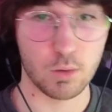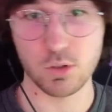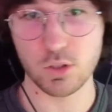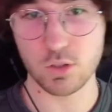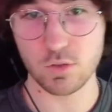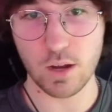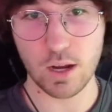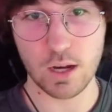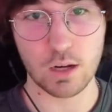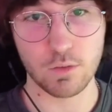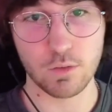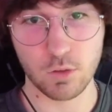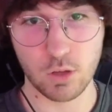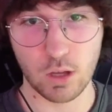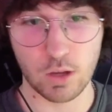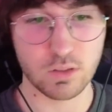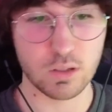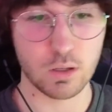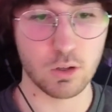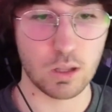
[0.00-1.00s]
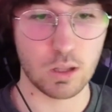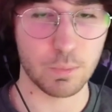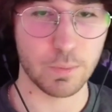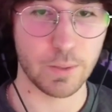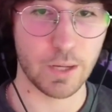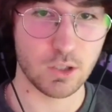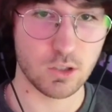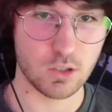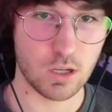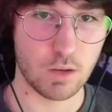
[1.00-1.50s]
Which is fine if you have single
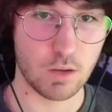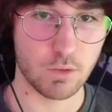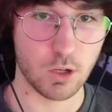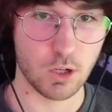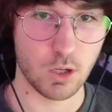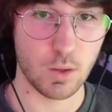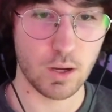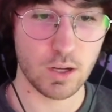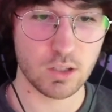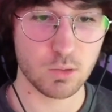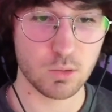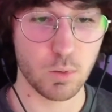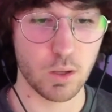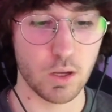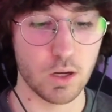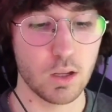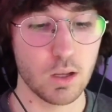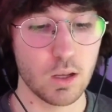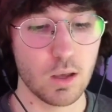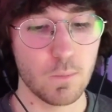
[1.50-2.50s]
applications that have good UX, but